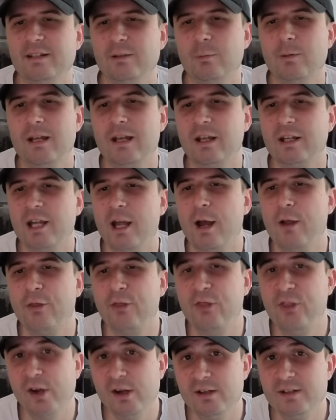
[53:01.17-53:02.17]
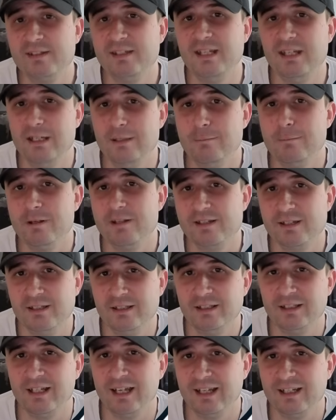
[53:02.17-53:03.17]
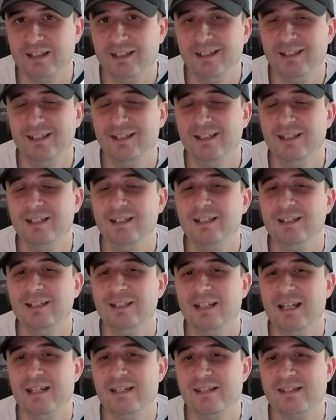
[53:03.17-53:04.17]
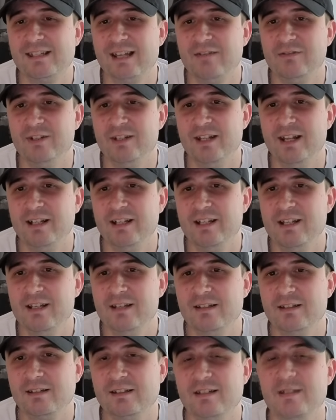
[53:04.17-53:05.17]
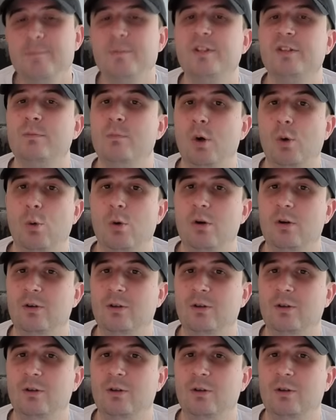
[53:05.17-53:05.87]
when like a 13% gain in 7 days seems small.